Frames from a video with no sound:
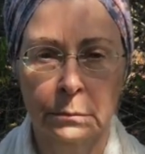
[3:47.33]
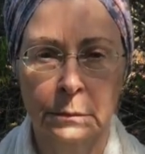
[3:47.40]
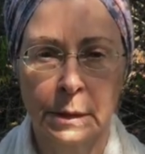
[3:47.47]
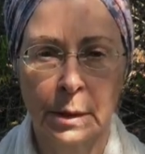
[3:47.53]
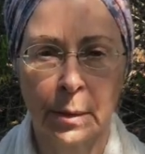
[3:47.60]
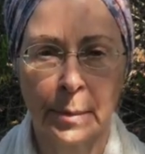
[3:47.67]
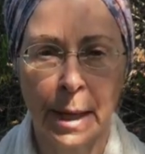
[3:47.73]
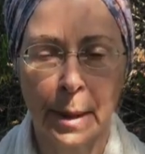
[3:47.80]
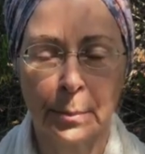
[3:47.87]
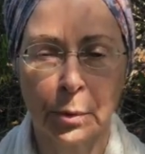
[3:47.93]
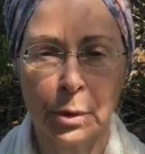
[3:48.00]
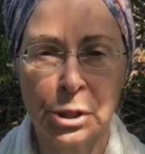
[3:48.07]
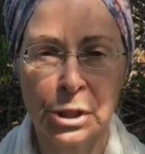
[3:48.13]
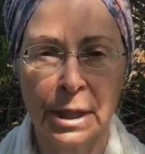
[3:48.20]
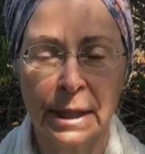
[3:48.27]
So I'm not
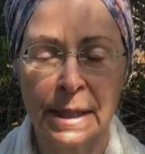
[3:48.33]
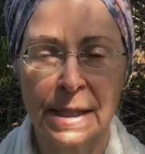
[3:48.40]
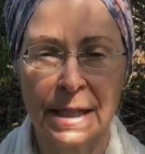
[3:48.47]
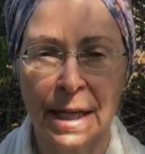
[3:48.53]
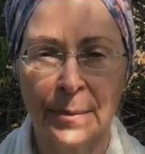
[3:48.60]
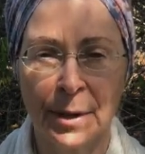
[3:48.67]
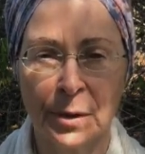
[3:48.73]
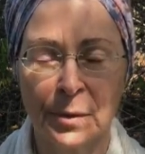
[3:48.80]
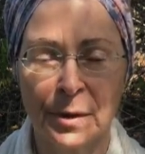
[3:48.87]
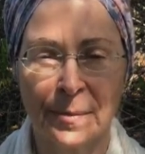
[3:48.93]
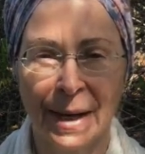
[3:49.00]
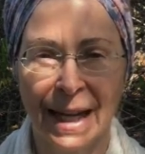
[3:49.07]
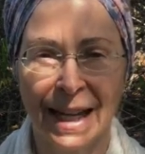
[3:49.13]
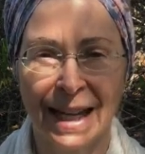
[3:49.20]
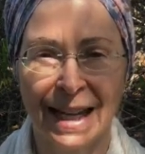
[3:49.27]
pushing the stomach with
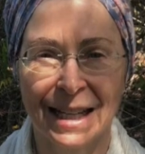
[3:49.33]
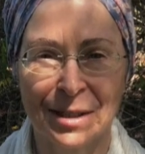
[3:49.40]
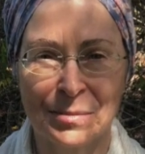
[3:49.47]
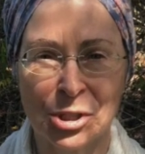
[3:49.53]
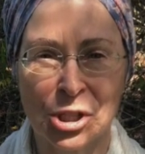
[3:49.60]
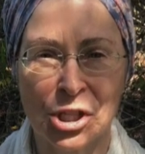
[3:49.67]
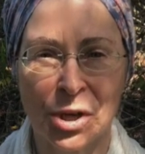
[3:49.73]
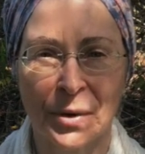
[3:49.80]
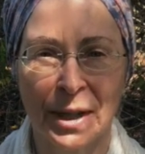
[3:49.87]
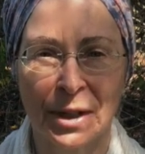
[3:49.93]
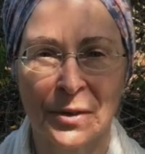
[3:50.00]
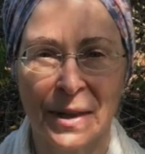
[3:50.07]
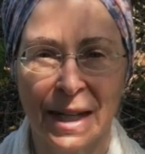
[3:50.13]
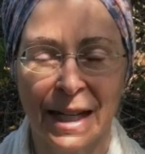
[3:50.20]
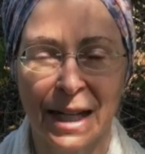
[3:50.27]
my hand, I'm just showing
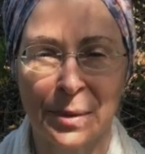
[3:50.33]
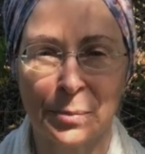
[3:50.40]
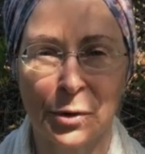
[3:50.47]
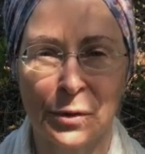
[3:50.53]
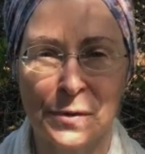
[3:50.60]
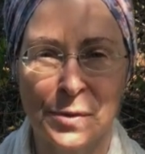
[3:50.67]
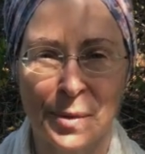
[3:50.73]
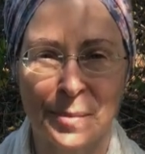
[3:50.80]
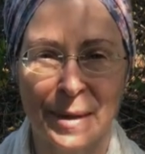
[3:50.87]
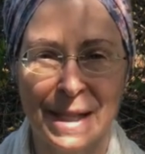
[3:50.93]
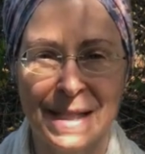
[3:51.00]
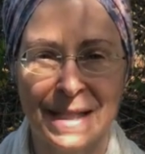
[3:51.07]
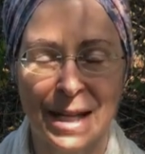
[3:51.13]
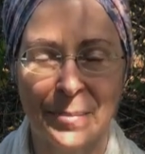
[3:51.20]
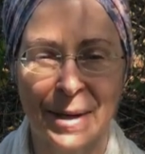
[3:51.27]
you the hand moves with my
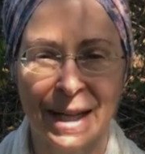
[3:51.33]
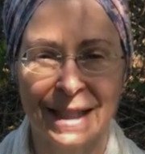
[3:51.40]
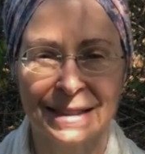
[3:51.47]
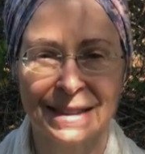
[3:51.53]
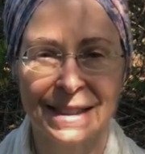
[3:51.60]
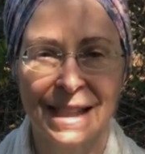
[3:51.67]
stomach.